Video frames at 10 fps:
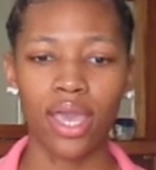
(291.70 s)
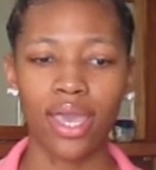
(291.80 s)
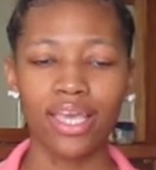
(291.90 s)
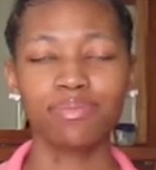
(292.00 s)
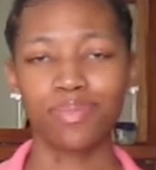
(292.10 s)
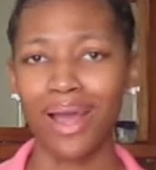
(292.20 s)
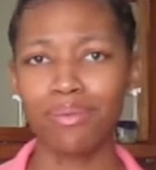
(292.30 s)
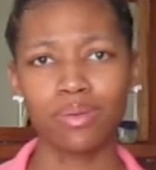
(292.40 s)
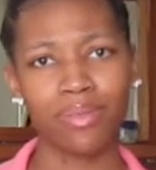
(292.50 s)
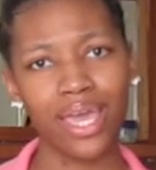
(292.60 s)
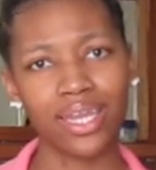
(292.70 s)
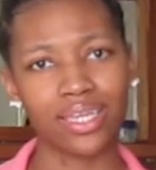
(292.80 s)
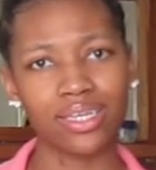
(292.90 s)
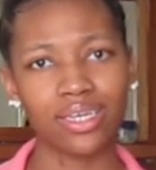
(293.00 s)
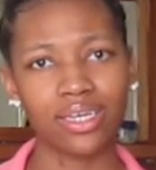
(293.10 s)
is
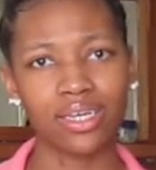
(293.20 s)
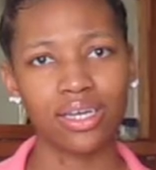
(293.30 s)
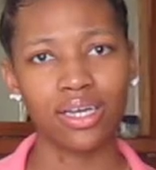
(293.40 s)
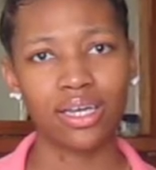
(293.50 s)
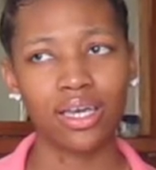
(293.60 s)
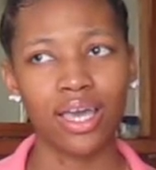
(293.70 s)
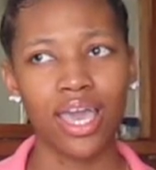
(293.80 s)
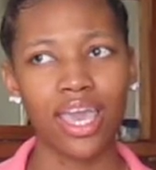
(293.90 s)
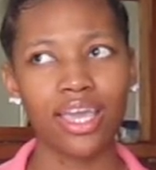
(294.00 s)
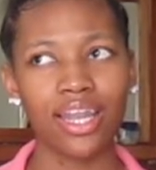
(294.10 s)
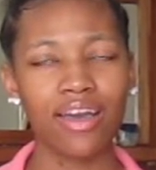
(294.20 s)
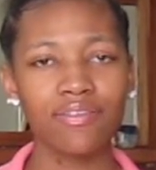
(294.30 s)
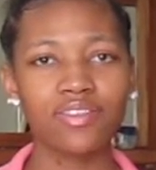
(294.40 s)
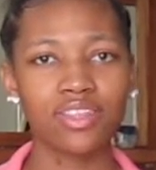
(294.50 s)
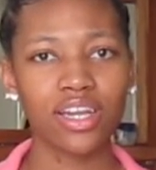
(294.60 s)
problematic. And I've
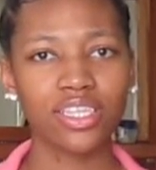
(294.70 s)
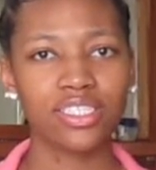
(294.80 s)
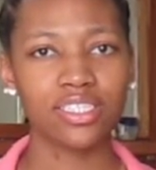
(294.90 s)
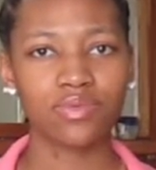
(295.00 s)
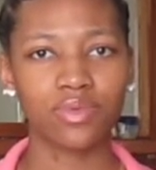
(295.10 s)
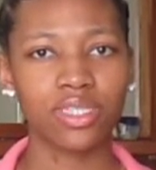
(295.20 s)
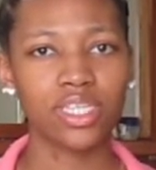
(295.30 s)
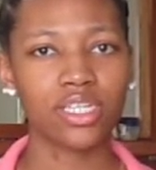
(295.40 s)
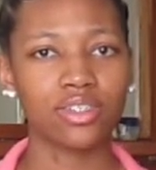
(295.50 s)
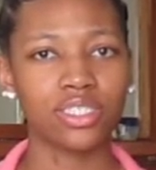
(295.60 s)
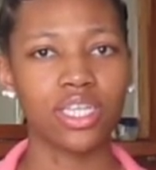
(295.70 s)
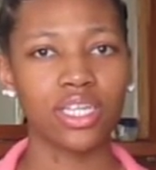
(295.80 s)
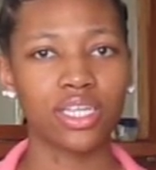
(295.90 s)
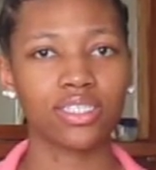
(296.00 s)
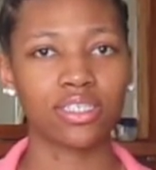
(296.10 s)
started to really understand
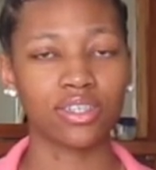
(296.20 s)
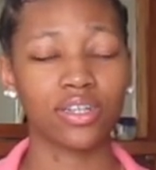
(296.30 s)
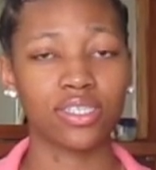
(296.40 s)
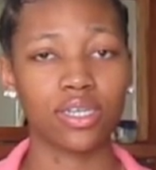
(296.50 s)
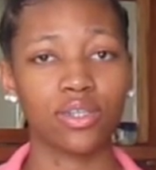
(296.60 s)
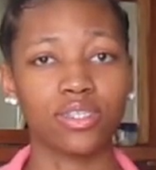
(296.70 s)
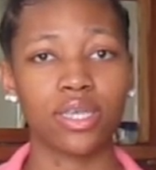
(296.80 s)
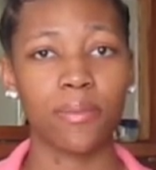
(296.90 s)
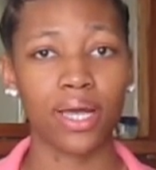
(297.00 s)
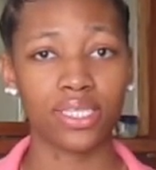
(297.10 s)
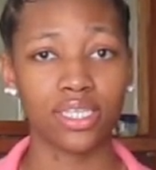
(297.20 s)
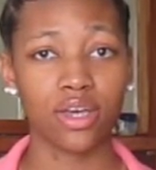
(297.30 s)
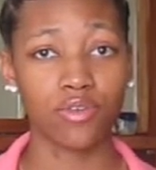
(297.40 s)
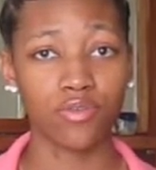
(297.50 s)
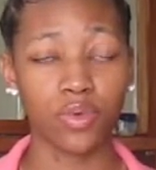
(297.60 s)
that because I started to understand
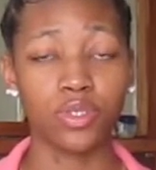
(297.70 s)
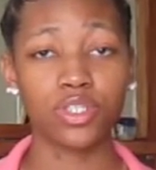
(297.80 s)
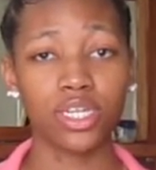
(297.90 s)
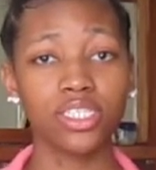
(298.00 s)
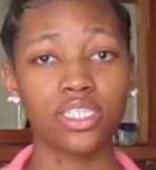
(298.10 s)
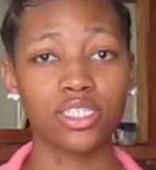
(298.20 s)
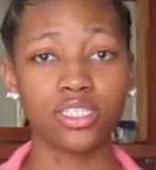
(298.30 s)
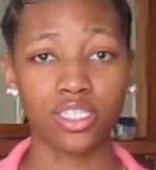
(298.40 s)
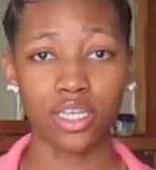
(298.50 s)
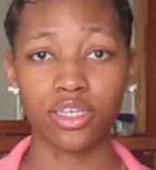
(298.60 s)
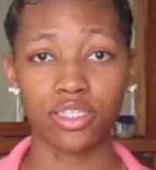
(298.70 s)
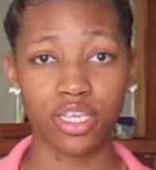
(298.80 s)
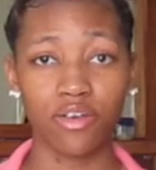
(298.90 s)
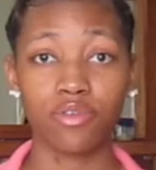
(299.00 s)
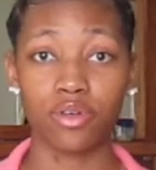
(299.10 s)
myself. When you start to understand
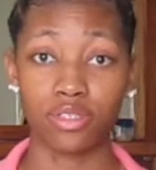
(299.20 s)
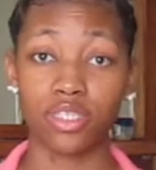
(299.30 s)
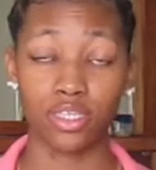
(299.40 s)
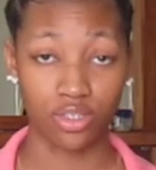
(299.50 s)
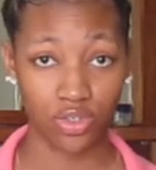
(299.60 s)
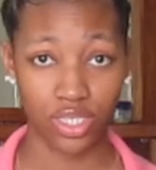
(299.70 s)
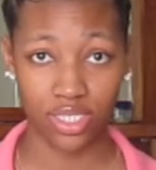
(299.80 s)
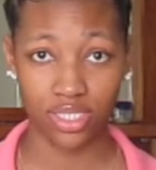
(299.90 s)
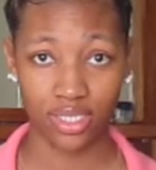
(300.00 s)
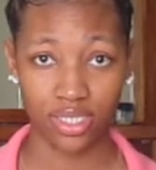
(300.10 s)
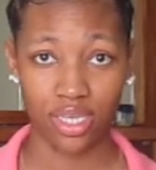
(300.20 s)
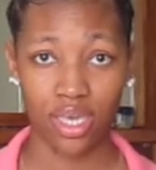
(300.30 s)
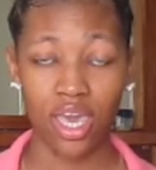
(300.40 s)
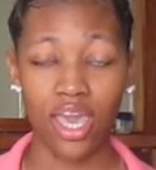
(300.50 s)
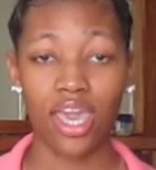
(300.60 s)
yourself, you understand your choices.
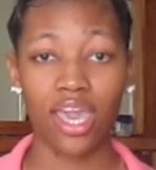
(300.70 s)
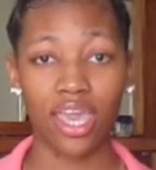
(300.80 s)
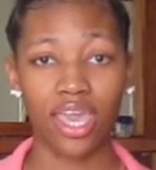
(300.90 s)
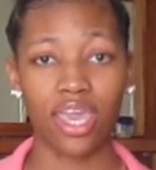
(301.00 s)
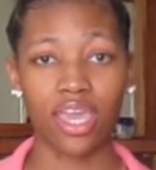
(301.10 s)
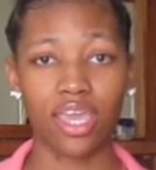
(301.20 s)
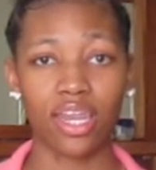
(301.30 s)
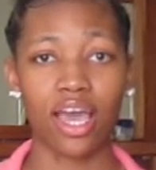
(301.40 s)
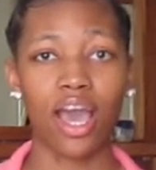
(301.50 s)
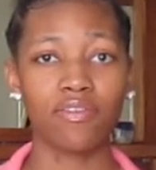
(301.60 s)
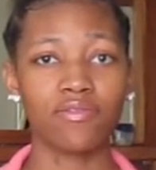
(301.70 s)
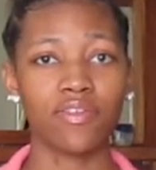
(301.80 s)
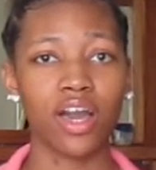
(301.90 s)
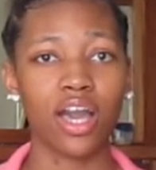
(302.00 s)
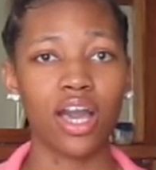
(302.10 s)
And I
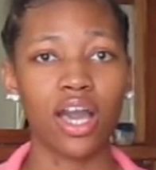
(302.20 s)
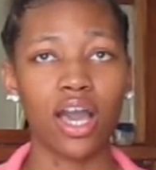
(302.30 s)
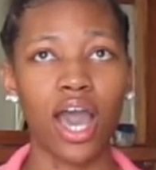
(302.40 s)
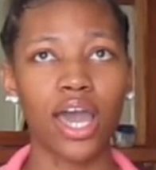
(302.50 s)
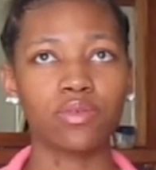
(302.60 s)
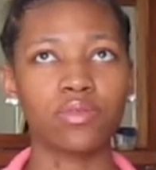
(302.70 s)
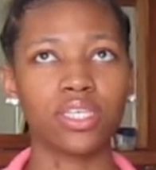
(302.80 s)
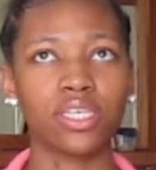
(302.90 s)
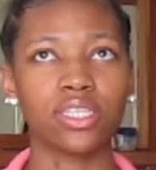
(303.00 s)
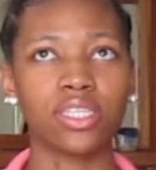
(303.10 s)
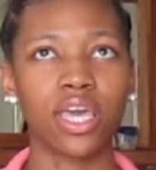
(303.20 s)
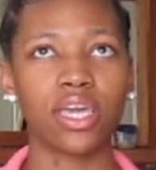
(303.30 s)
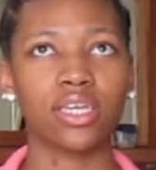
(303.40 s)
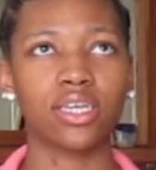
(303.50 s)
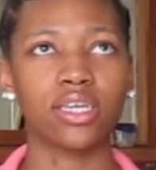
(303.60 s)
don't think that